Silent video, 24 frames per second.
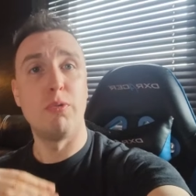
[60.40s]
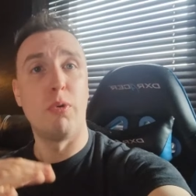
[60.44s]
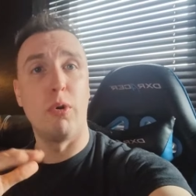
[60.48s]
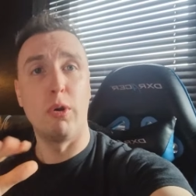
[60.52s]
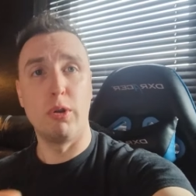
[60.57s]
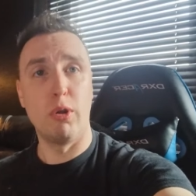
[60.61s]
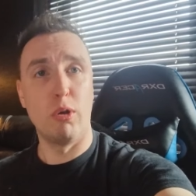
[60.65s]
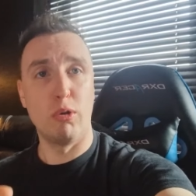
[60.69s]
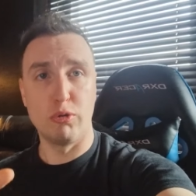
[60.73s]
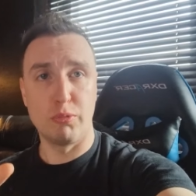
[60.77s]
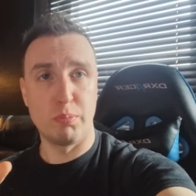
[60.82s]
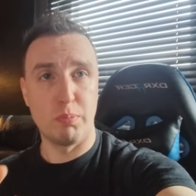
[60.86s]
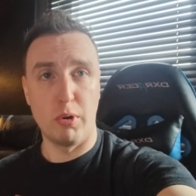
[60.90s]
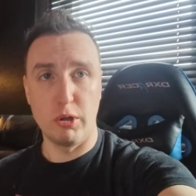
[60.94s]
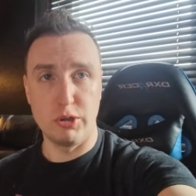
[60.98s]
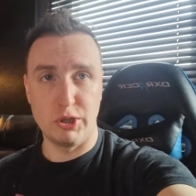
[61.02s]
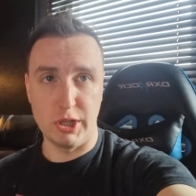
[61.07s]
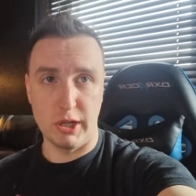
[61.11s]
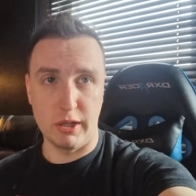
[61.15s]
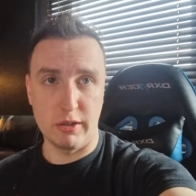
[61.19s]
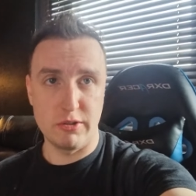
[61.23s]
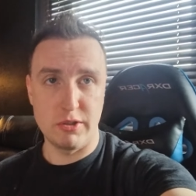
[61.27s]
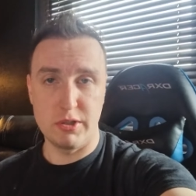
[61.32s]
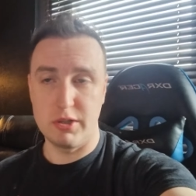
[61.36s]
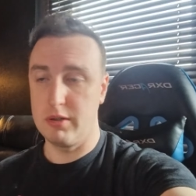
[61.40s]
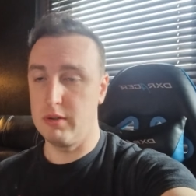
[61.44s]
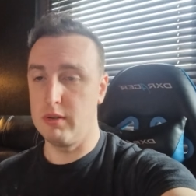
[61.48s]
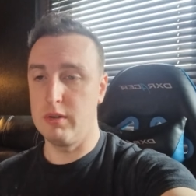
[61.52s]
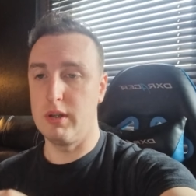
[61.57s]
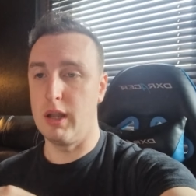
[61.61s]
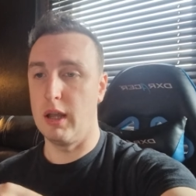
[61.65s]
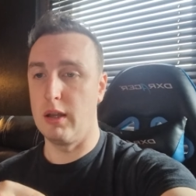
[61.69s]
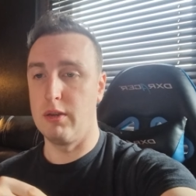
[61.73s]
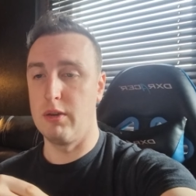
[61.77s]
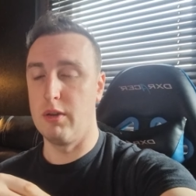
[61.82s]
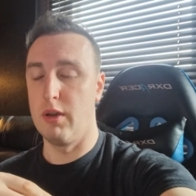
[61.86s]
for those projects
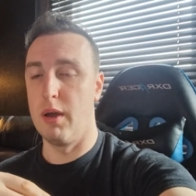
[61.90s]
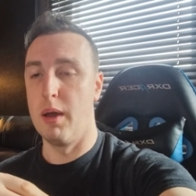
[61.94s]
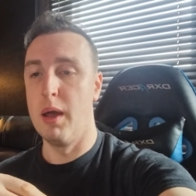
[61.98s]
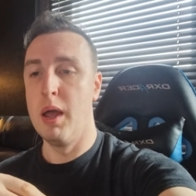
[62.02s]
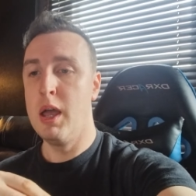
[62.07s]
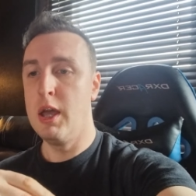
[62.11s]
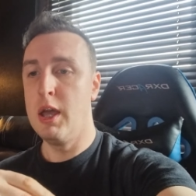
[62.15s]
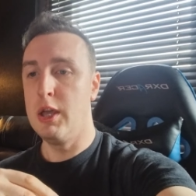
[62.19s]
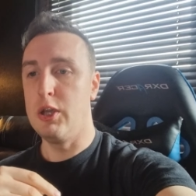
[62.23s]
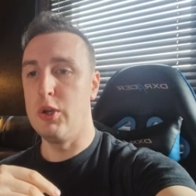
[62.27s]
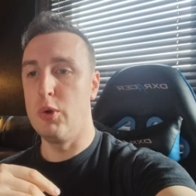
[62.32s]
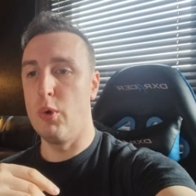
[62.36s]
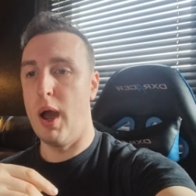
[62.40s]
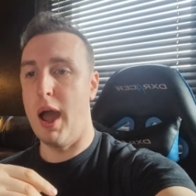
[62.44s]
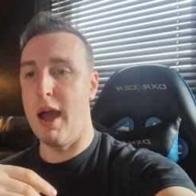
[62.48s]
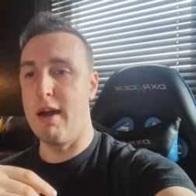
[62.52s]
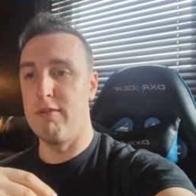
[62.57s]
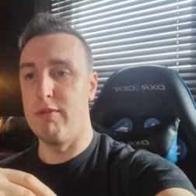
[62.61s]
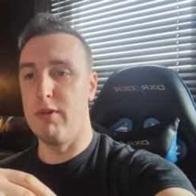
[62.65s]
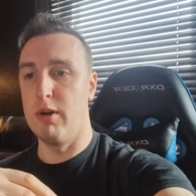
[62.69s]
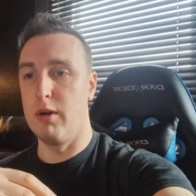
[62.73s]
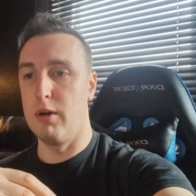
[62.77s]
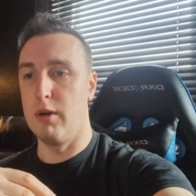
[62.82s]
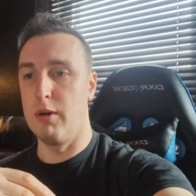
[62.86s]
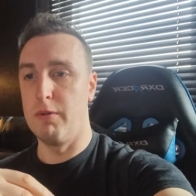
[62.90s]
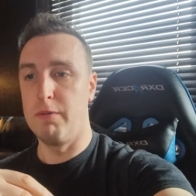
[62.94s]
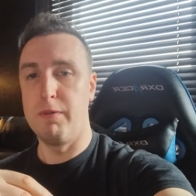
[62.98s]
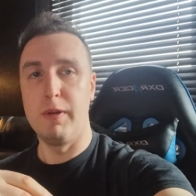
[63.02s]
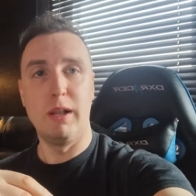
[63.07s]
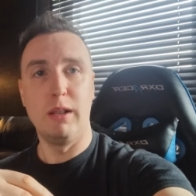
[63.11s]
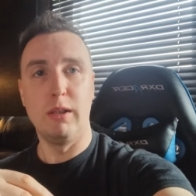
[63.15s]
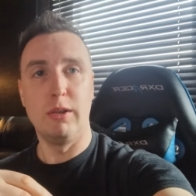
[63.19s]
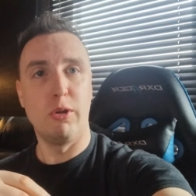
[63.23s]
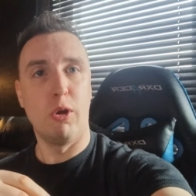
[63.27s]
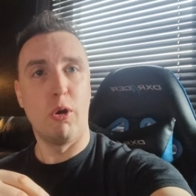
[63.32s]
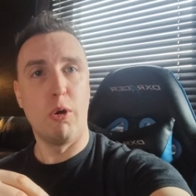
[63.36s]
that uh, you have uh,
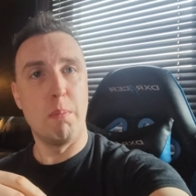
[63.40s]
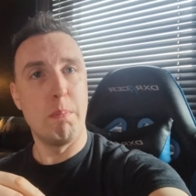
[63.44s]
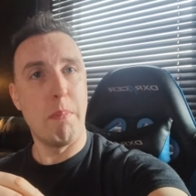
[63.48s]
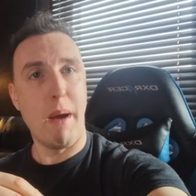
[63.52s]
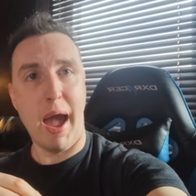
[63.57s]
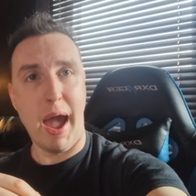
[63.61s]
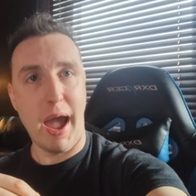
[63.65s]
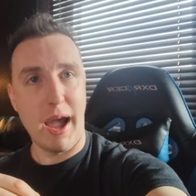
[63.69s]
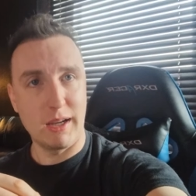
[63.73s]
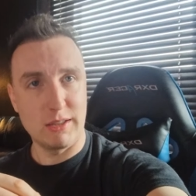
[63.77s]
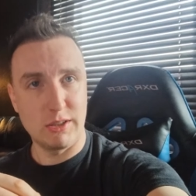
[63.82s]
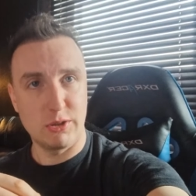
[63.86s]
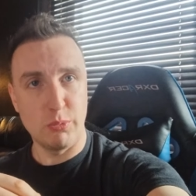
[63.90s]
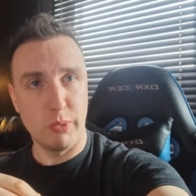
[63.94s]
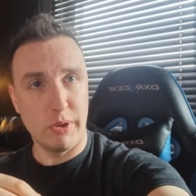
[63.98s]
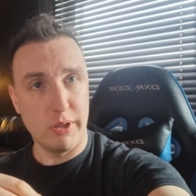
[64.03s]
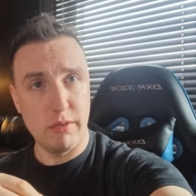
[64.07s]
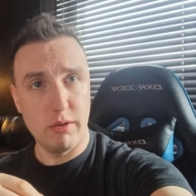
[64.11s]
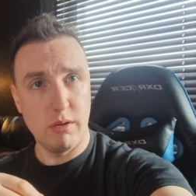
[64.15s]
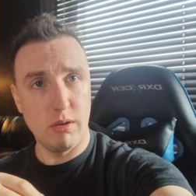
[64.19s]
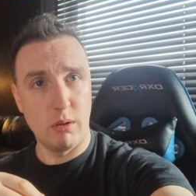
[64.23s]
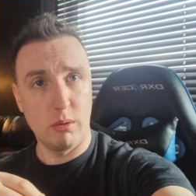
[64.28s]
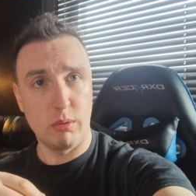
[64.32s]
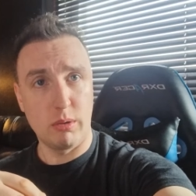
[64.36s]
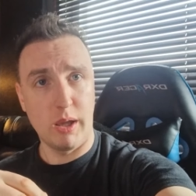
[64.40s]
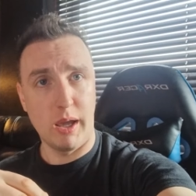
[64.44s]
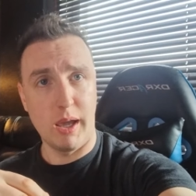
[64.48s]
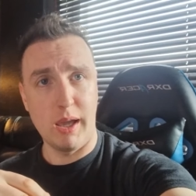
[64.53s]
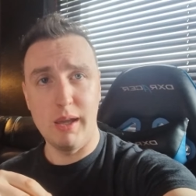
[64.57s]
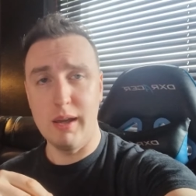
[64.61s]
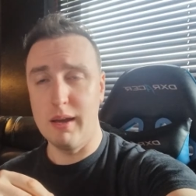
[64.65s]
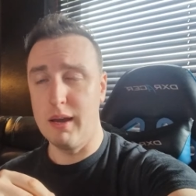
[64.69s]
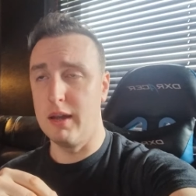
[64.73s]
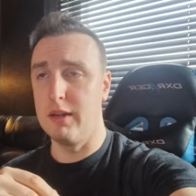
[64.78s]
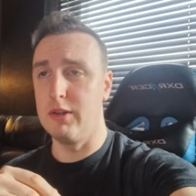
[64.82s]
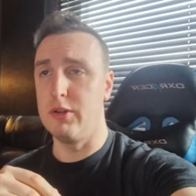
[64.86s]
filled your bags with,
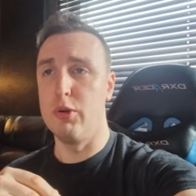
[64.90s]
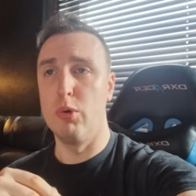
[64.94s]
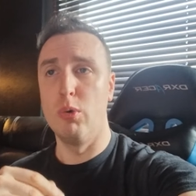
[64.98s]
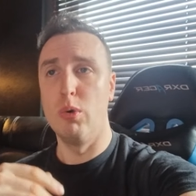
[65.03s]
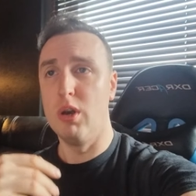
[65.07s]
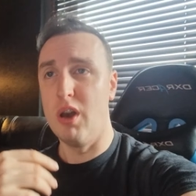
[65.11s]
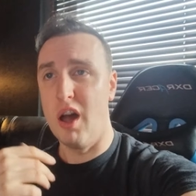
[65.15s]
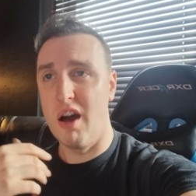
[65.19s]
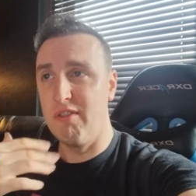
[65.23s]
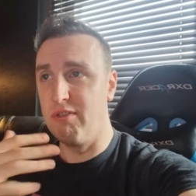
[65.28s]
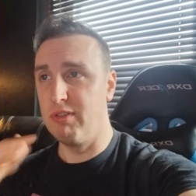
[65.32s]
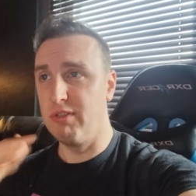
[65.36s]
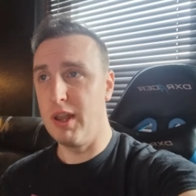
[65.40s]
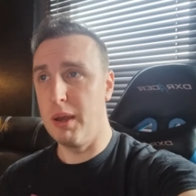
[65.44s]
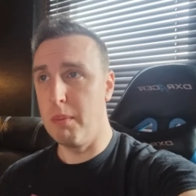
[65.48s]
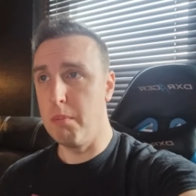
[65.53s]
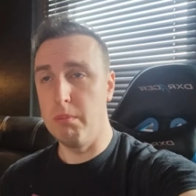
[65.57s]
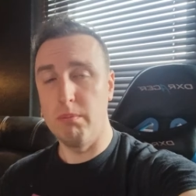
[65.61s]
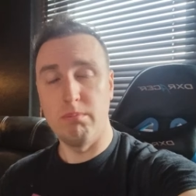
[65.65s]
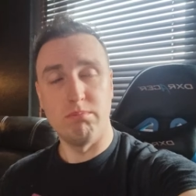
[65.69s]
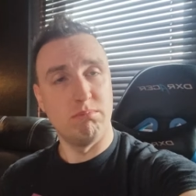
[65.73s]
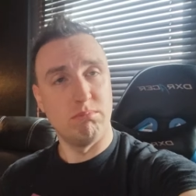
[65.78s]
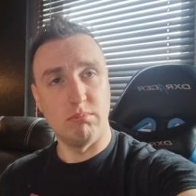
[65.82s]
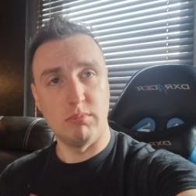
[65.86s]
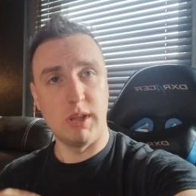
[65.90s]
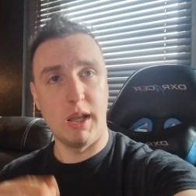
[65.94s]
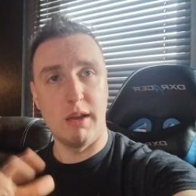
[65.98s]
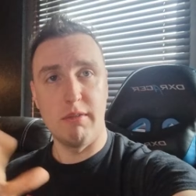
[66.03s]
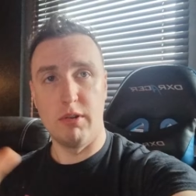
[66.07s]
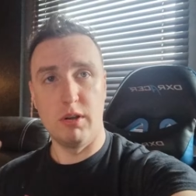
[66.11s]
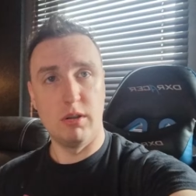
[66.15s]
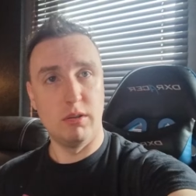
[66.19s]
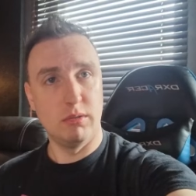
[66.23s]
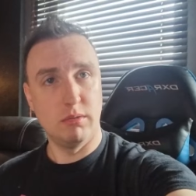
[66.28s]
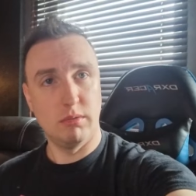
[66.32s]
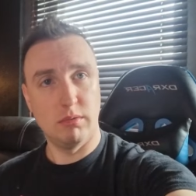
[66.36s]
okay, and you love them,
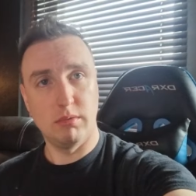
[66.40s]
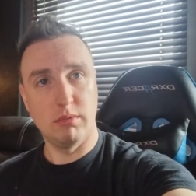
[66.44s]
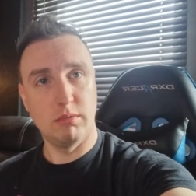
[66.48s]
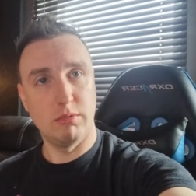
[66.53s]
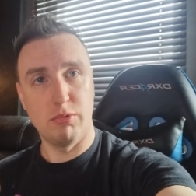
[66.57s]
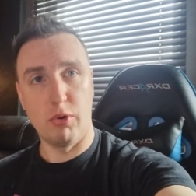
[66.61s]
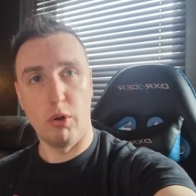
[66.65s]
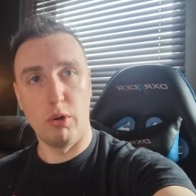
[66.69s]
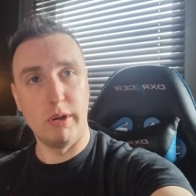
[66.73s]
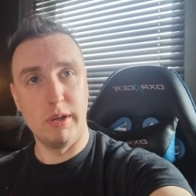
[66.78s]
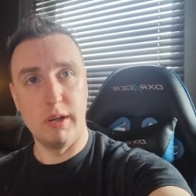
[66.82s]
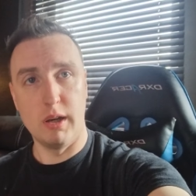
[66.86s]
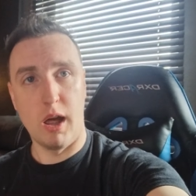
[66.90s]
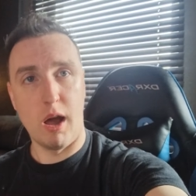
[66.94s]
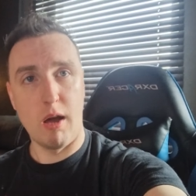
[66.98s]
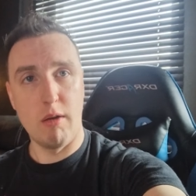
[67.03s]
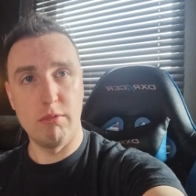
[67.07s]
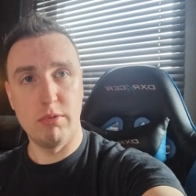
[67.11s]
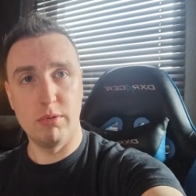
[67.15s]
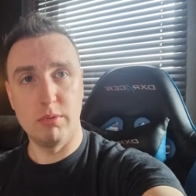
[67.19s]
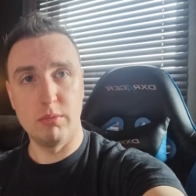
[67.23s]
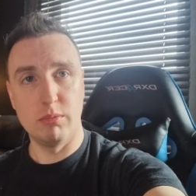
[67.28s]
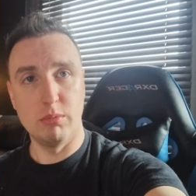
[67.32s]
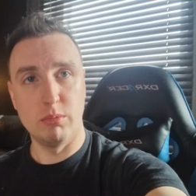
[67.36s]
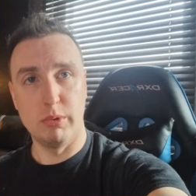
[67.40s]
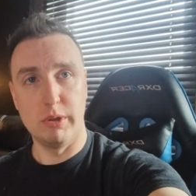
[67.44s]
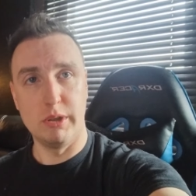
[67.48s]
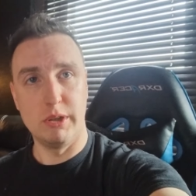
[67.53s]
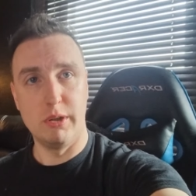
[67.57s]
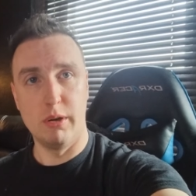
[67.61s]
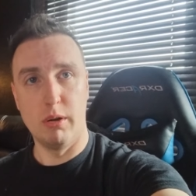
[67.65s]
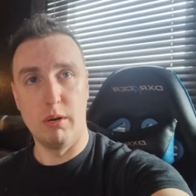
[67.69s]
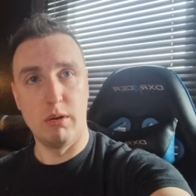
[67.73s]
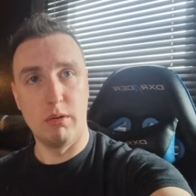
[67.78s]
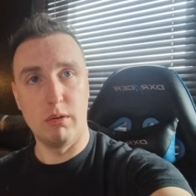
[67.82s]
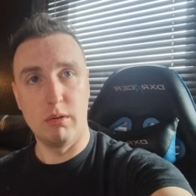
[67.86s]
never fall in love with
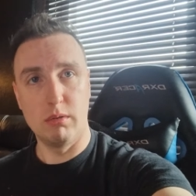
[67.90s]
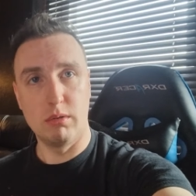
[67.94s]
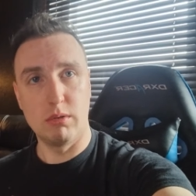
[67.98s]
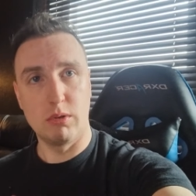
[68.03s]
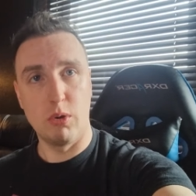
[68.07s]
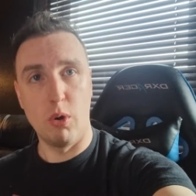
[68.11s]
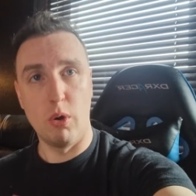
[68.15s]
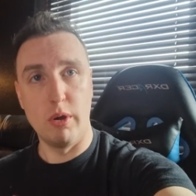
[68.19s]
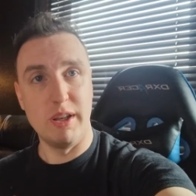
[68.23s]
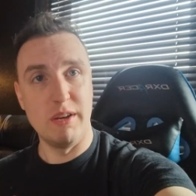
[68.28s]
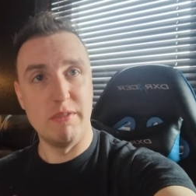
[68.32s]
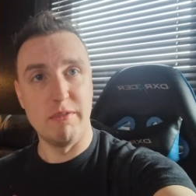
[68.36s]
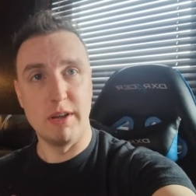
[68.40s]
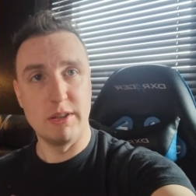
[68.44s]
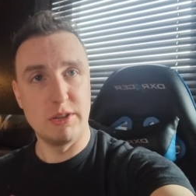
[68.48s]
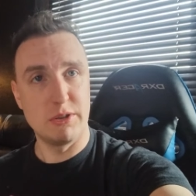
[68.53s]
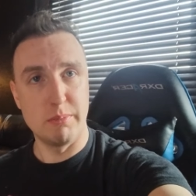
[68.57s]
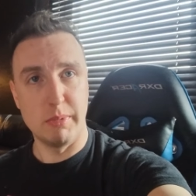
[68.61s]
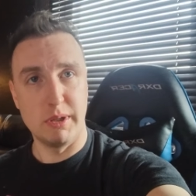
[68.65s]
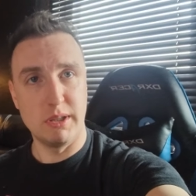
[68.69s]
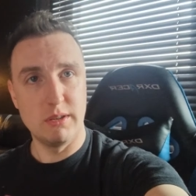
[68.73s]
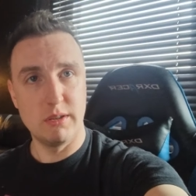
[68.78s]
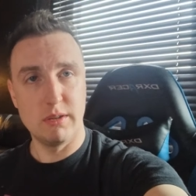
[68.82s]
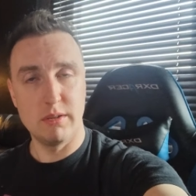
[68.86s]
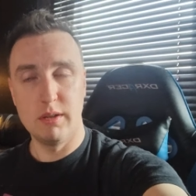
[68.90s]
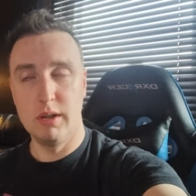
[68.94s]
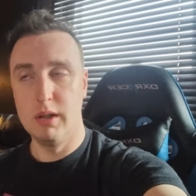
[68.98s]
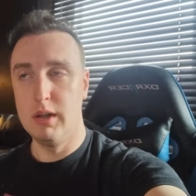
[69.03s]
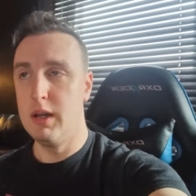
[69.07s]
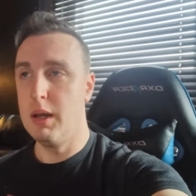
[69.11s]
your investments.